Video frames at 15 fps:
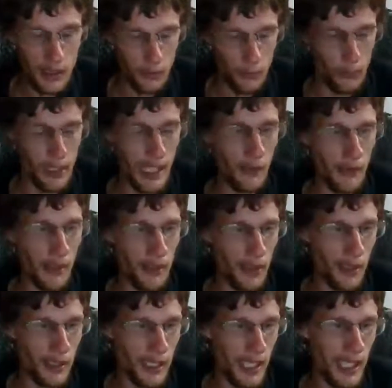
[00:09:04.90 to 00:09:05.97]
Well, actually
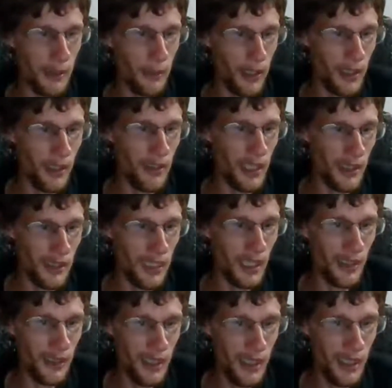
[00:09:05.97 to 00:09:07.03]
38 because I've
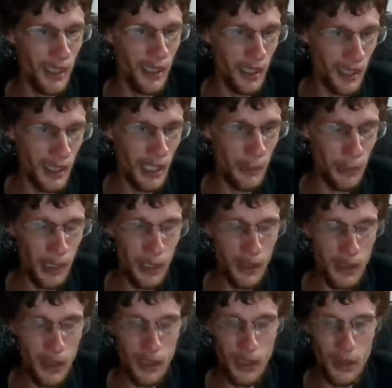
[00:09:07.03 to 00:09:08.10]
uploaded
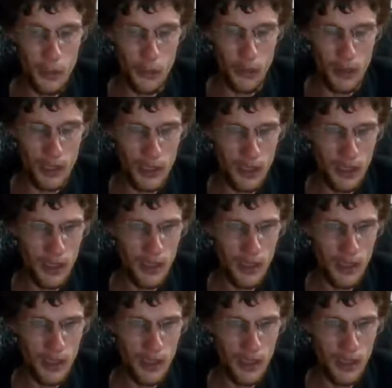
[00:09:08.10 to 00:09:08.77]
2 this morning.